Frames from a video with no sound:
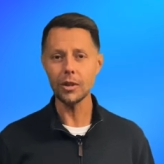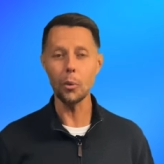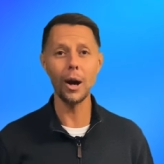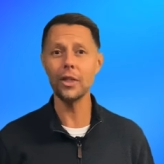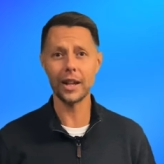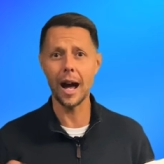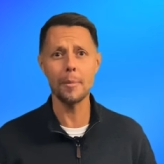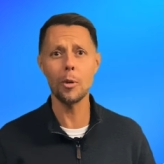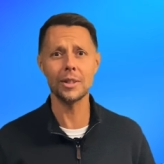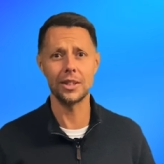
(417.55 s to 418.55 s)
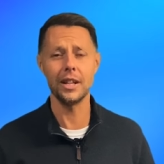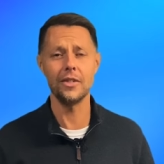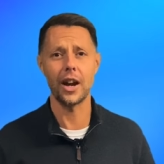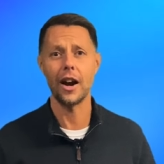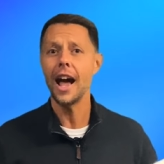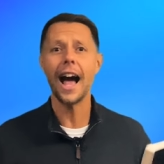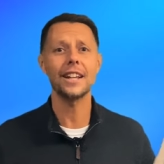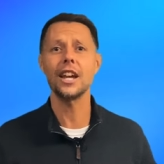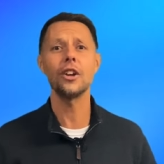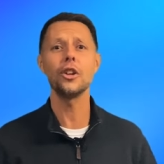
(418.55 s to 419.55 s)
Well, the comma wasn't in there. I
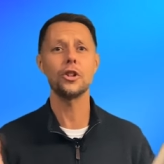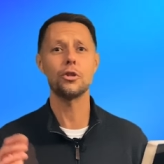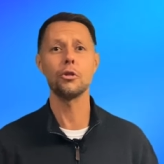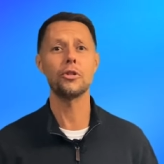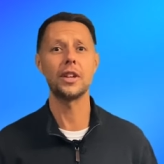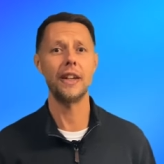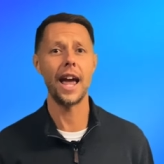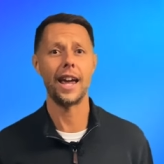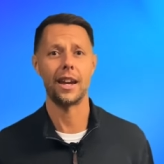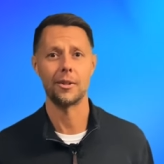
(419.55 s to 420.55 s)
tell you the truth today.